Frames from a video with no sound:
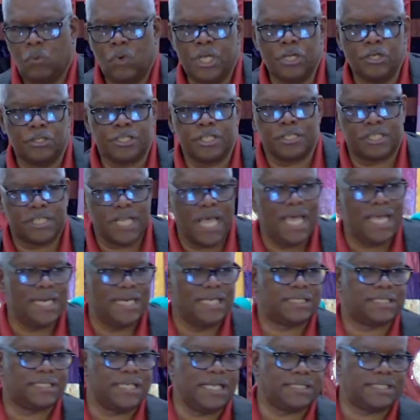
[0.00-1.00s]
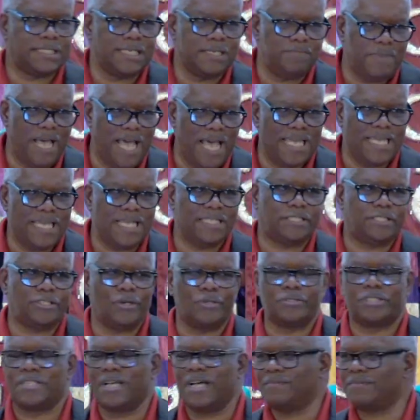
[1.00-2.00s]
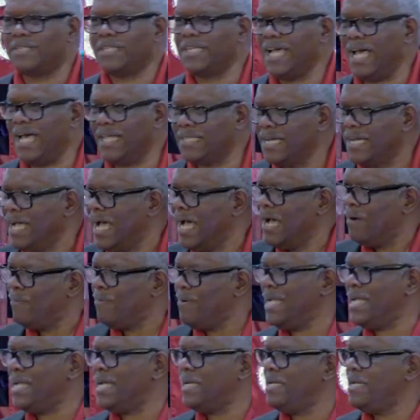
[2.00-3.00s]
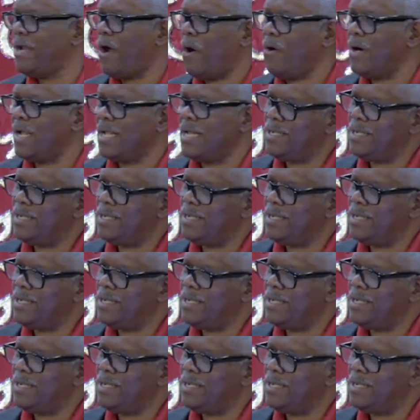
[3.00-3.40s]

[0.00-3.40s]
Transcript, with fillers: used to say in the 60s, man, get yourself together. We didn't know that he